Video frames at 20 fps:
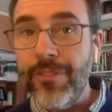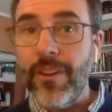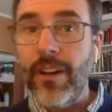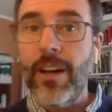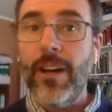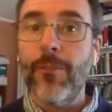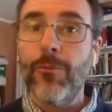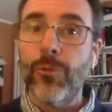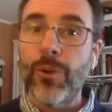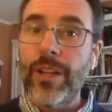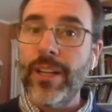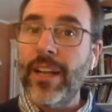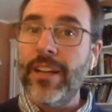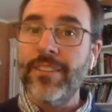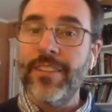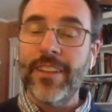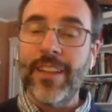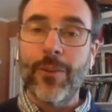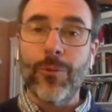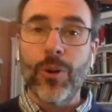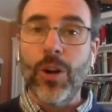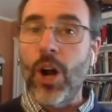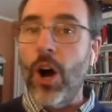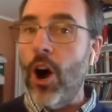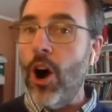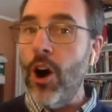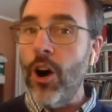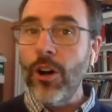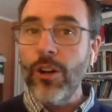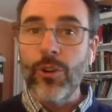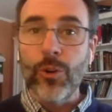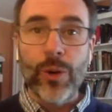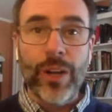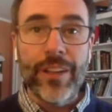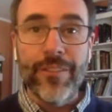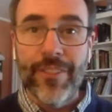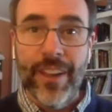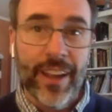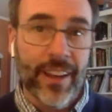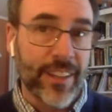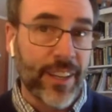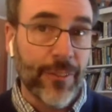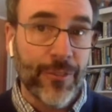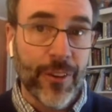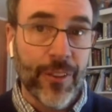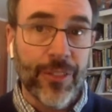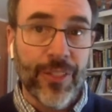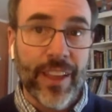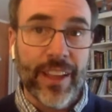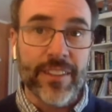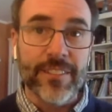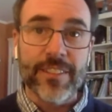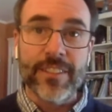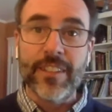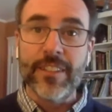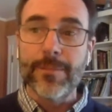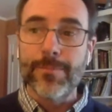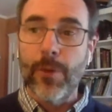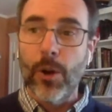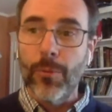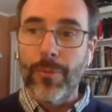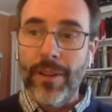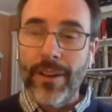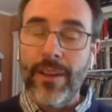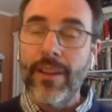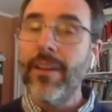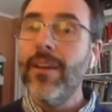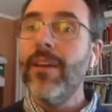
realizing that we're all grieving different things in this moment.